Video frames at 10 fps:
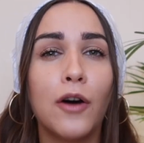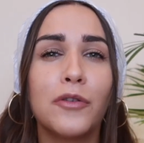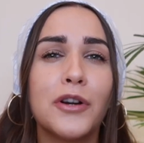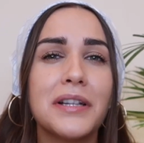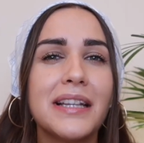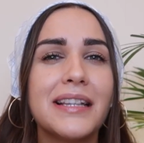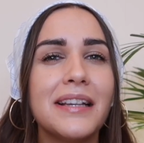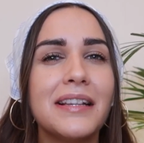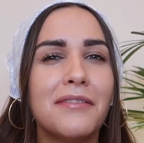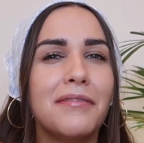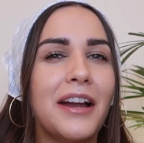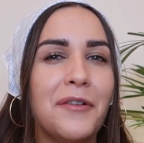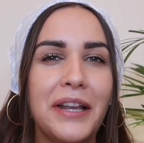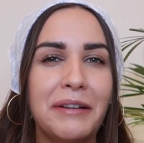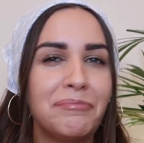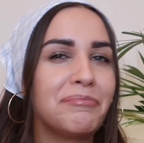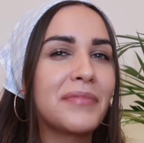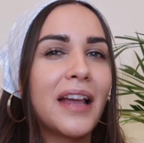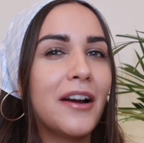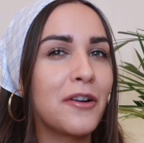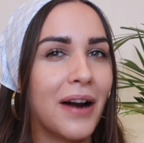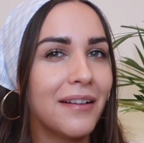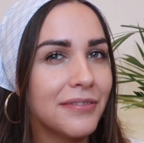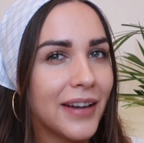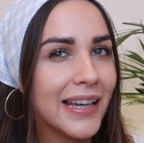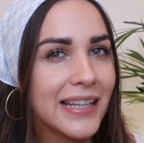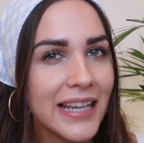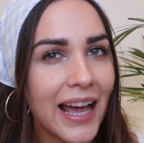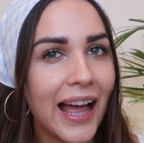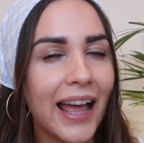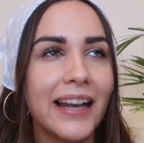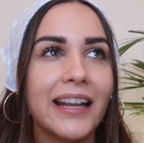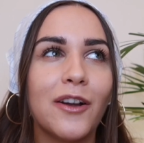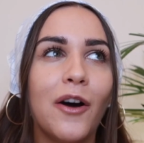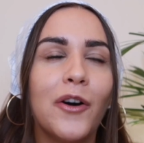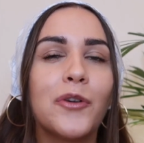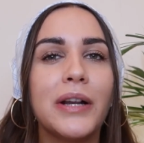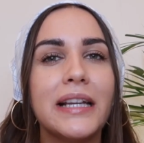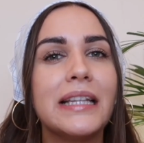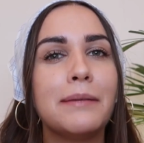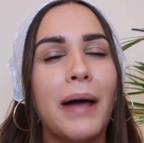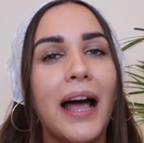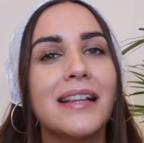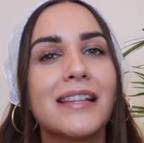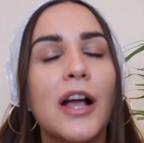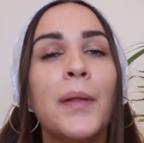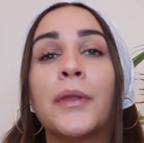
Of course, this is very a rough idea, and it all really depends